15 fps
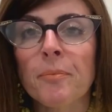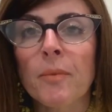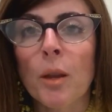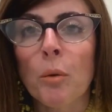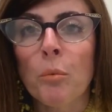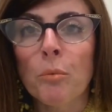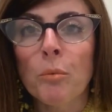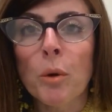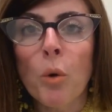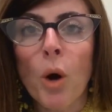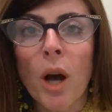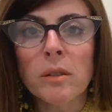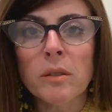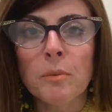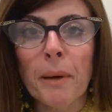When we
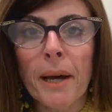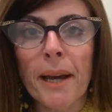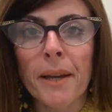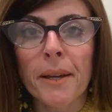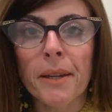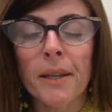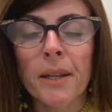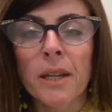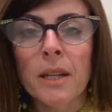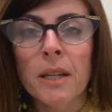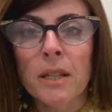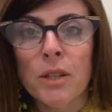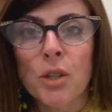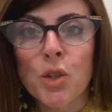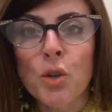walked by
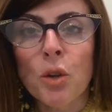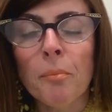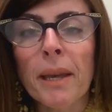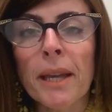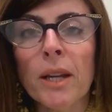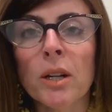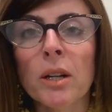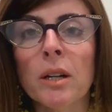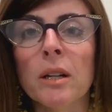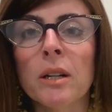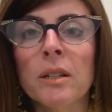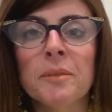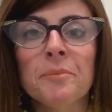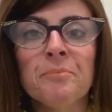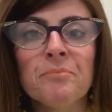the shoemaker,
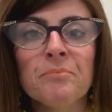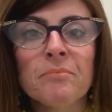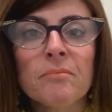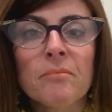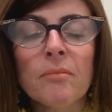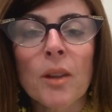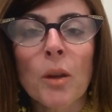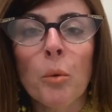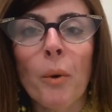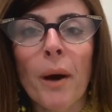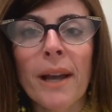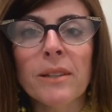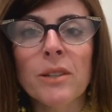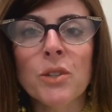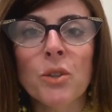
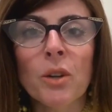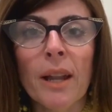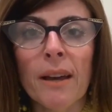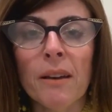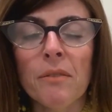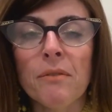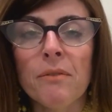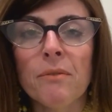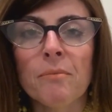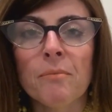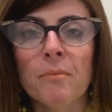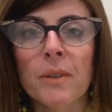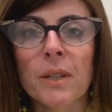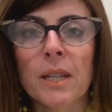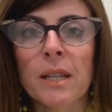why did you laugh?
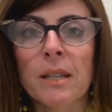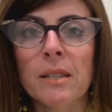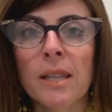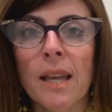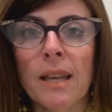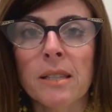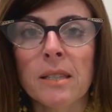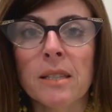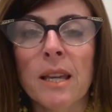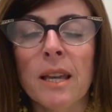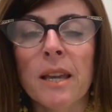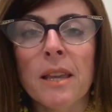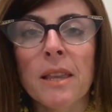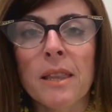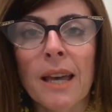He says,
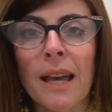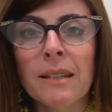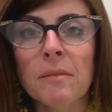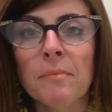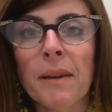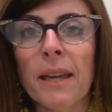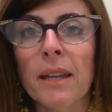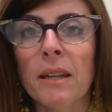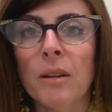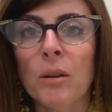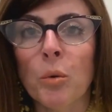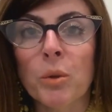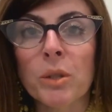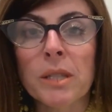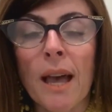that man
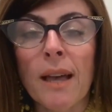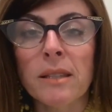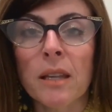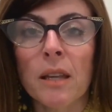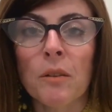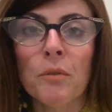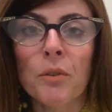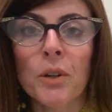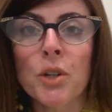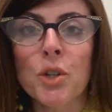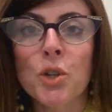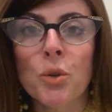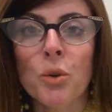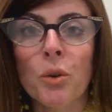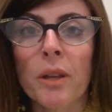was asking for a
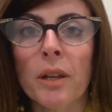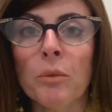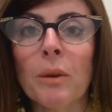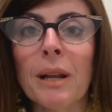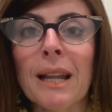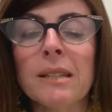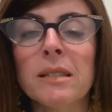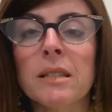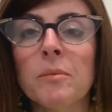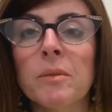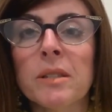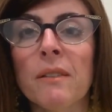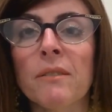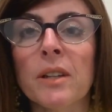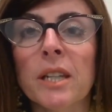shoe that will last him
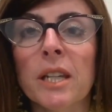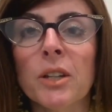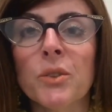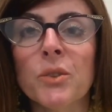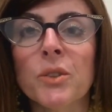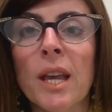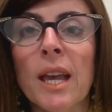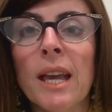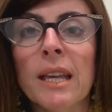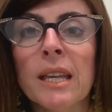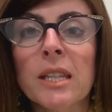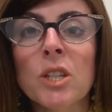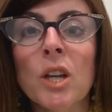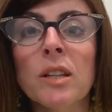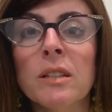7 years.
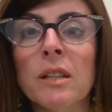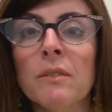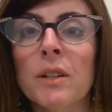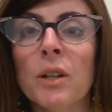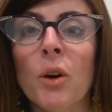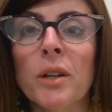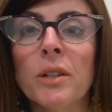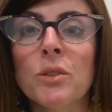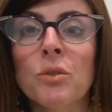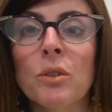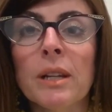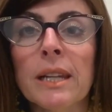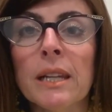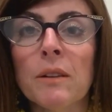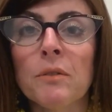He's not even going to
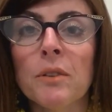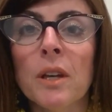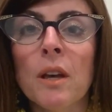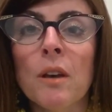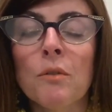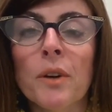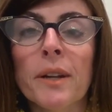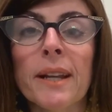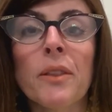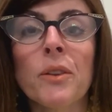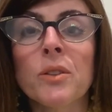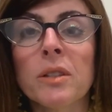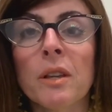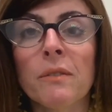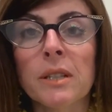live for another
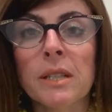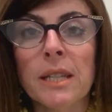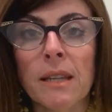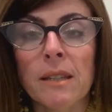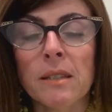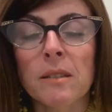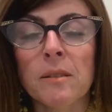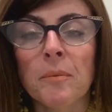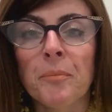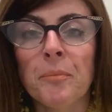7 days.